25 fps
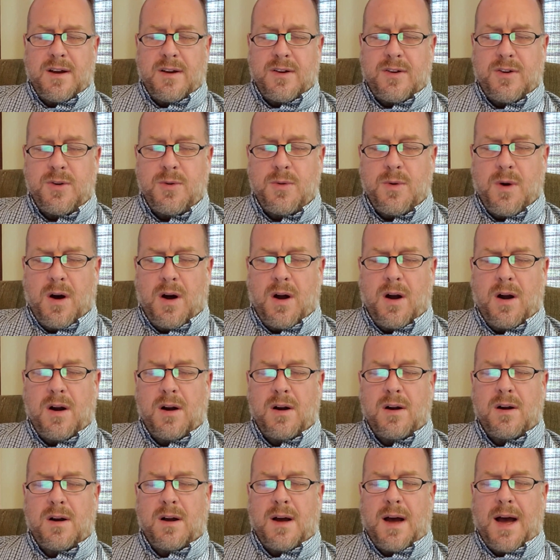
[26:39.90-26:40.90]
who
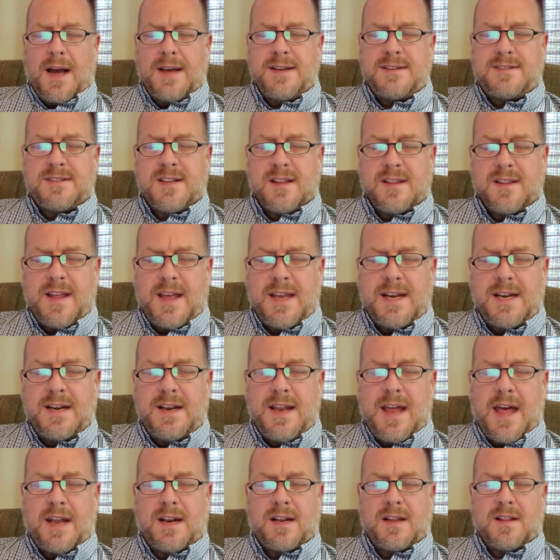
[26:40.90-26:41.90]
are isolated
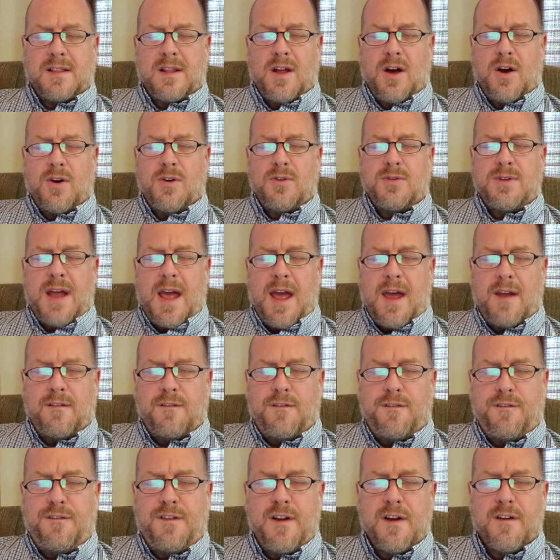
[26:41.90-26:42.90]
and alone and
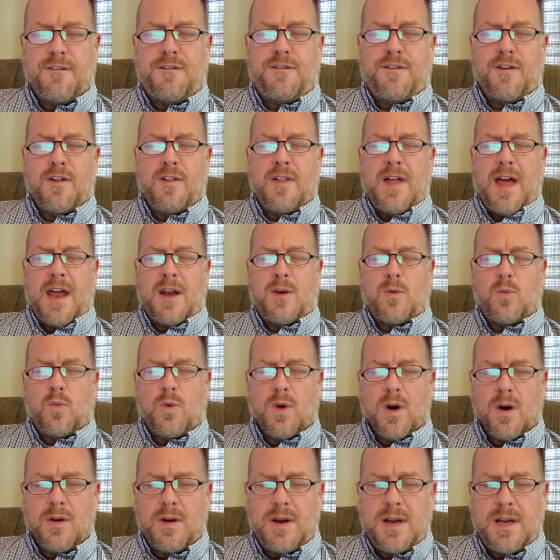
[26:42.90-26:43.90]
fearful and
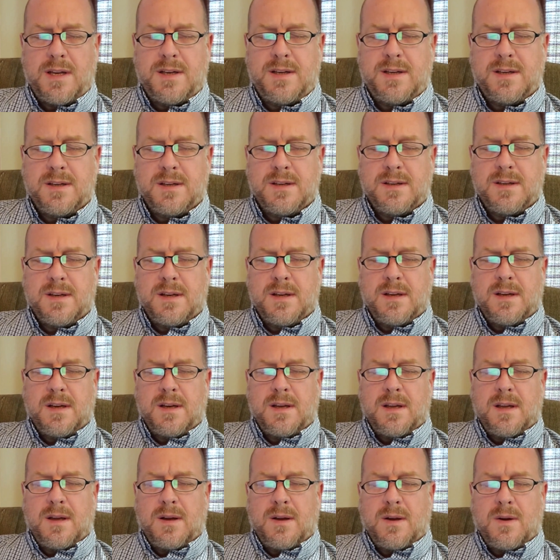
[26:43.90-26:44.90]
worried.
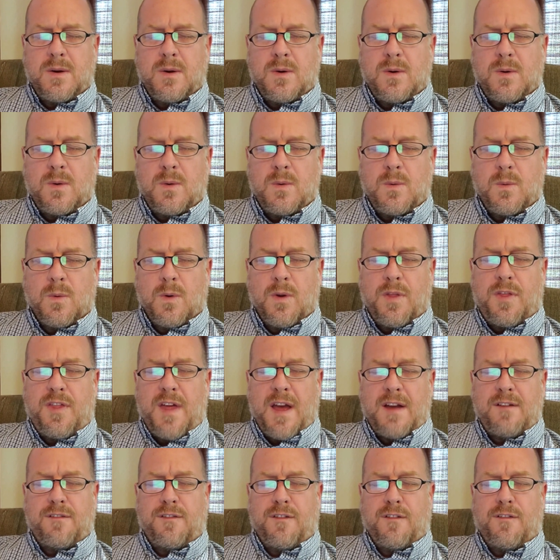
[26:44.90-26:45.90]
We're
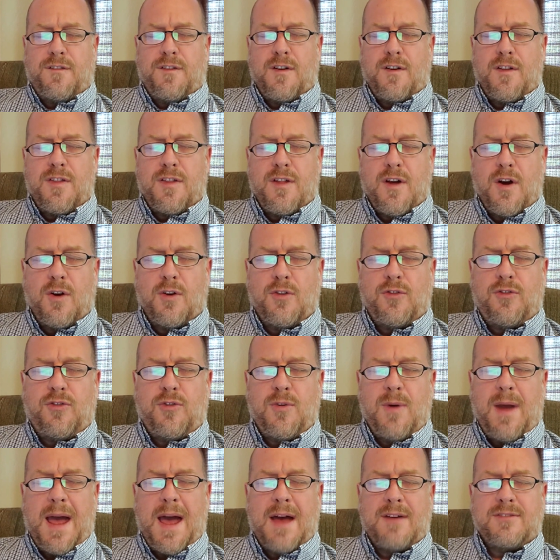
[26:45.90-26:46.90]
thankful for those
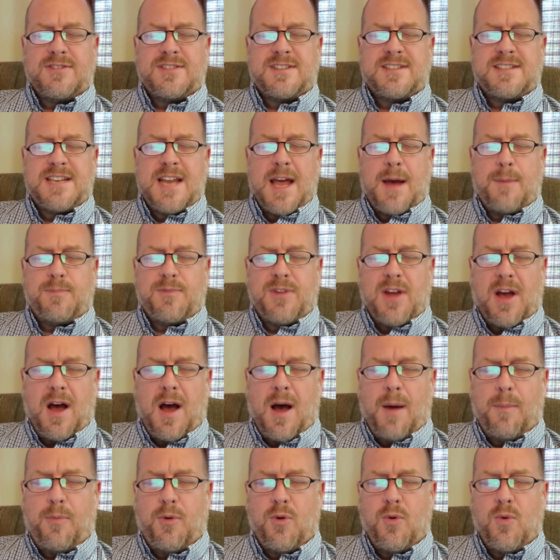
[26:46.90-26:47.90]
who have stepped
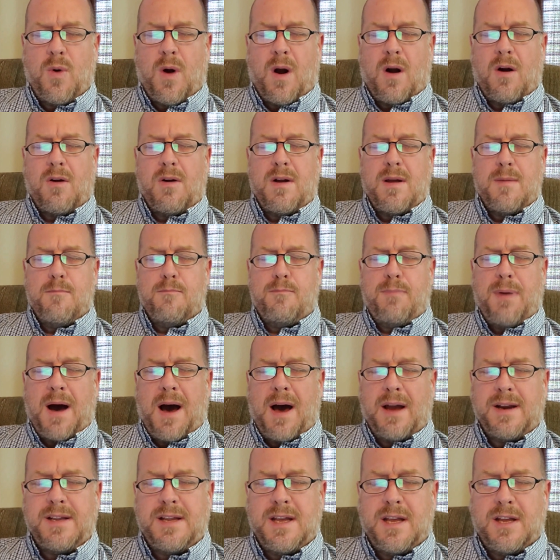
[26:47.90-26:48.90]
up, who are
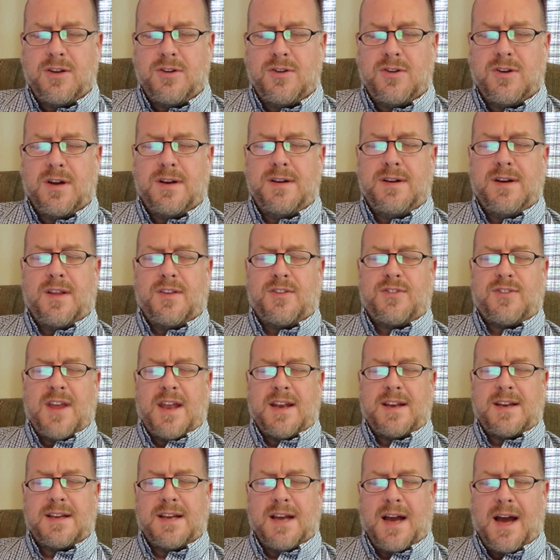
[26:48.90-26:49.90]
embodying goodness
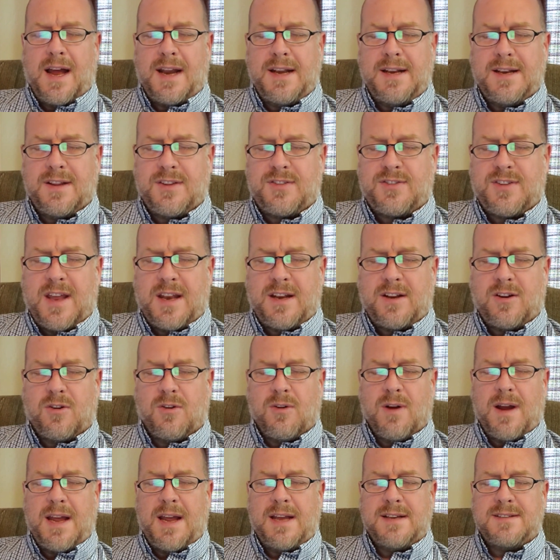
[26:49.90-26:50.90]
and kindness and
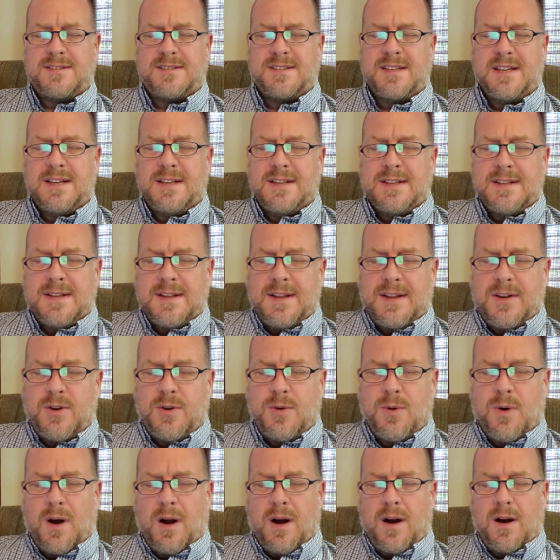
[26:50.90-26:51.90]
grace,
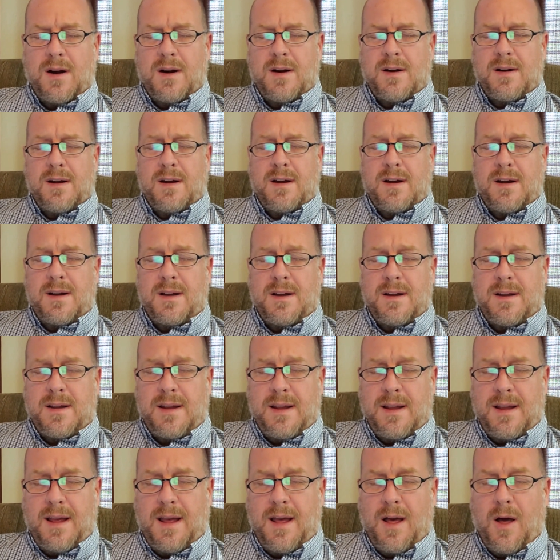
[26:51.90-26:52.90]
who are
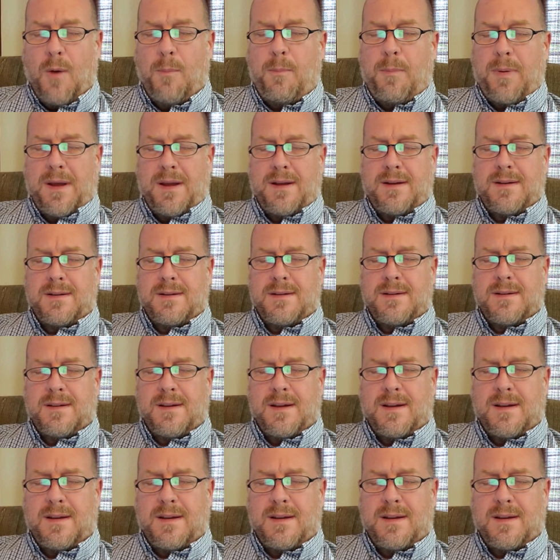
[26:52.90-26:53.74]
helping